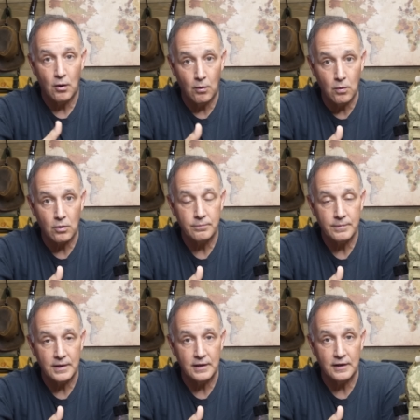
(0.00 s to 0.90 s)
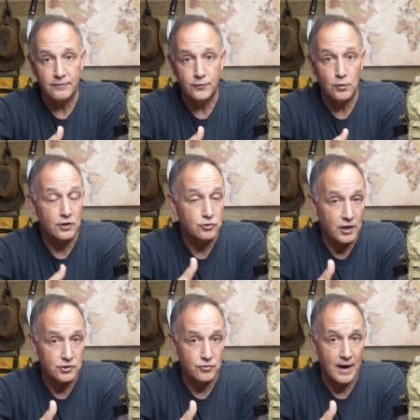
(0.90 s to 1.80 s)
or if you're a
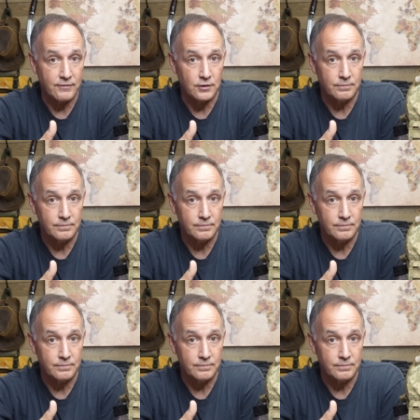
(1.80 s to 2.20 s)
truck driver.